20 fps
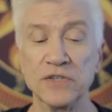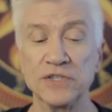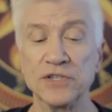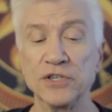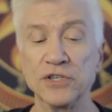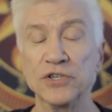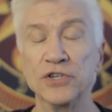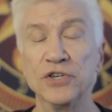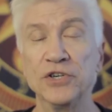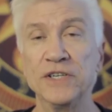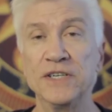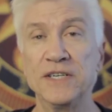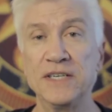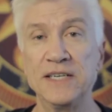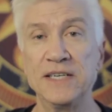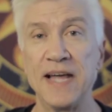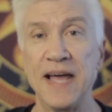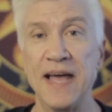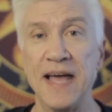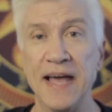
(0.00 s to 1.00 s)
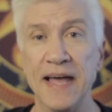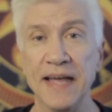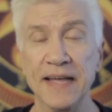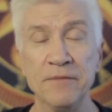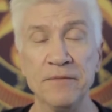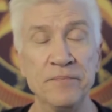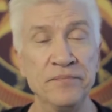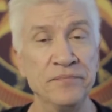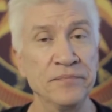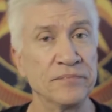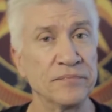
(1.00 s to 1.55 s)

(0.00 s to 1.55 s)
So it's a good day,